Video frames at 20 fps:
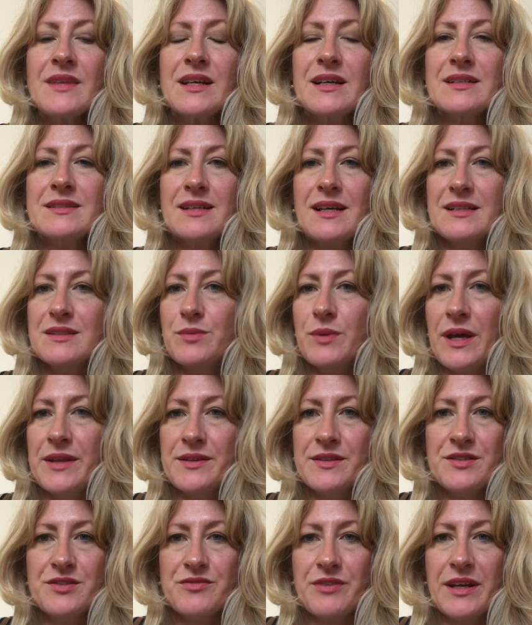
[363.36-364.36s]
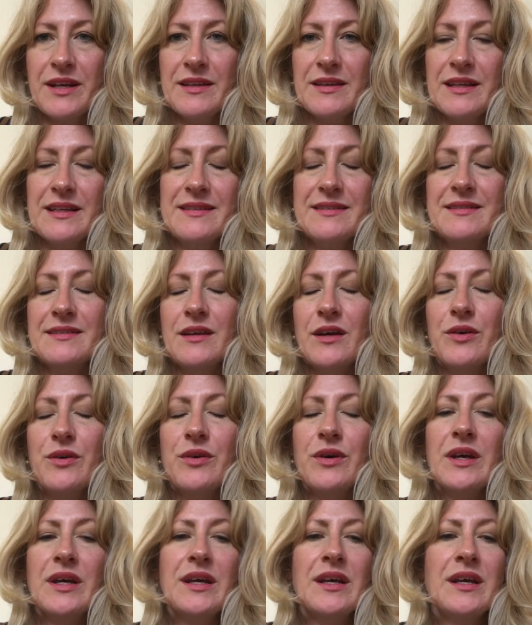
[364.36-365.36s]
because that's where the strength is. So
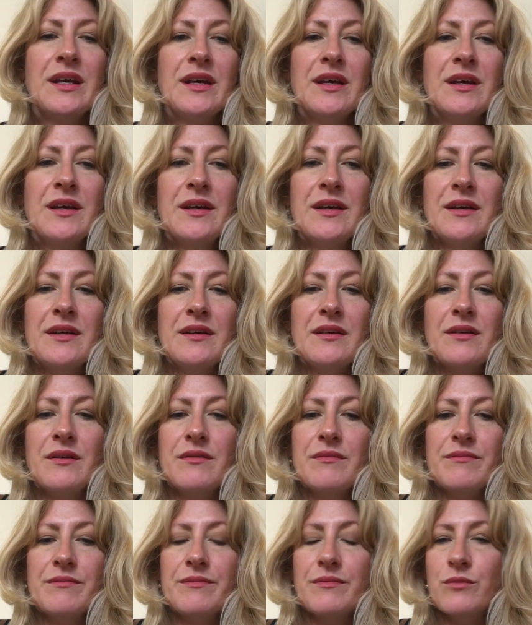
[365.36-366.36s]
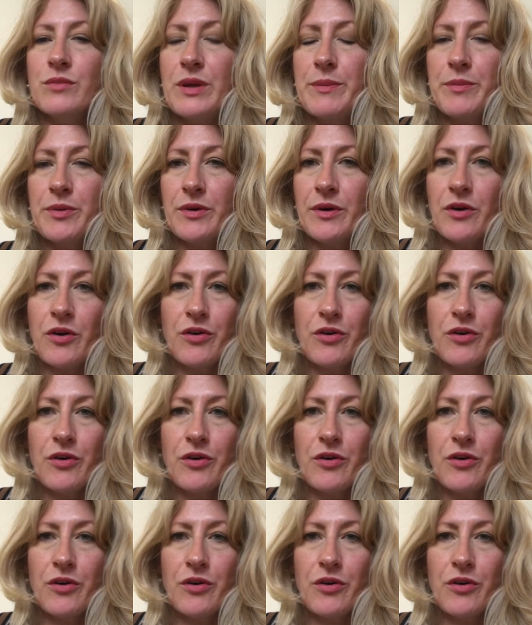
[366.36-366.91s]
we put